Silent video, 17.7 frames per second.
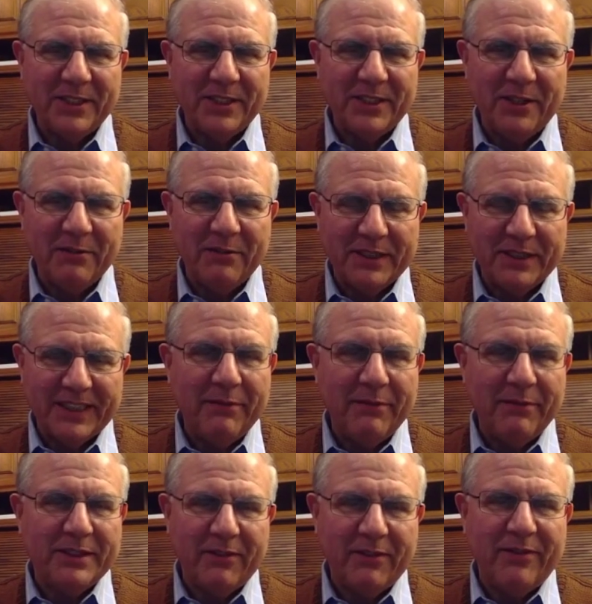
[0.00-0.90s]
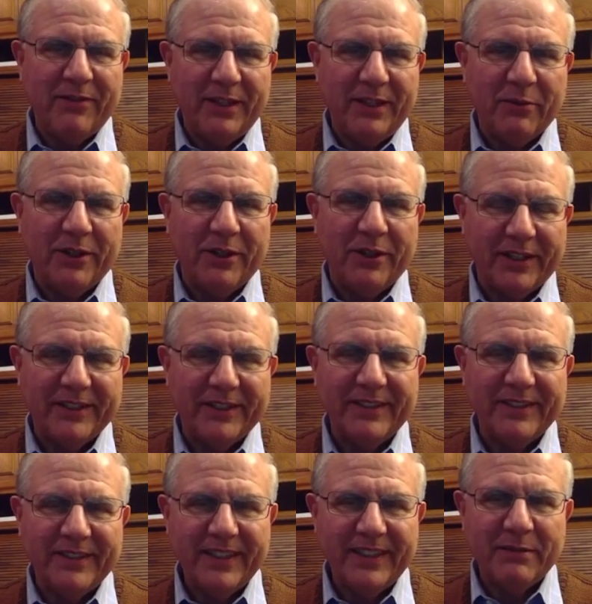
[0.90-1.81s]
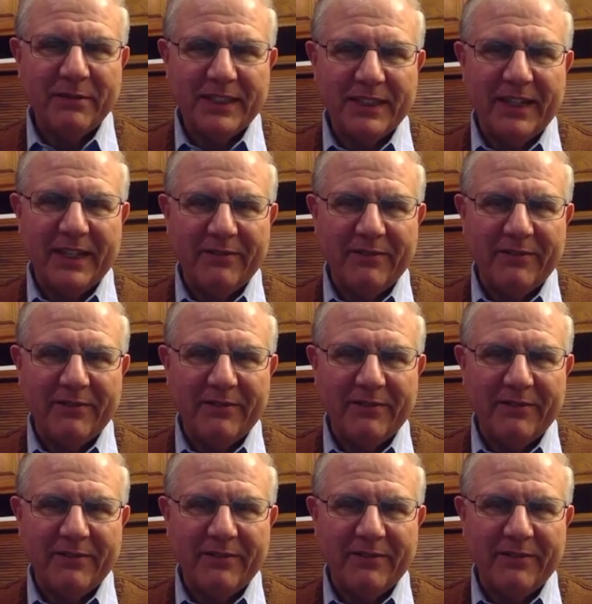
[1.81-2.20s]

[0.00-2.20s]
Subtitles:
So it was a fun work. It was a lot